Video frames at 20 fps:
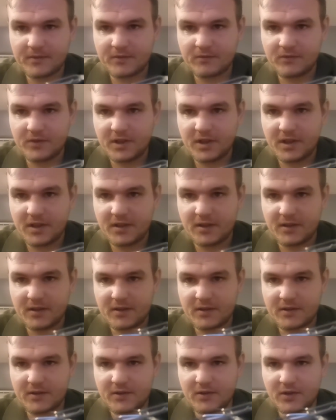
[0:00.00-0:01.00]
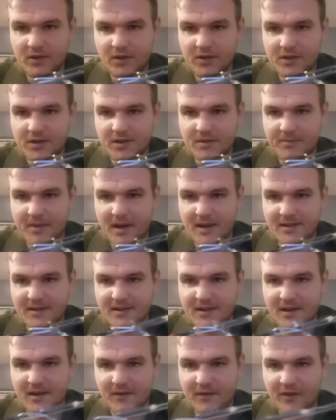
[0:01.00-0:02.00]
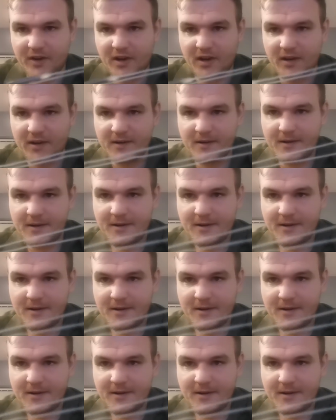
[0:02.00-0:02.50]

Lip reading: Really, you can just about see it, I think.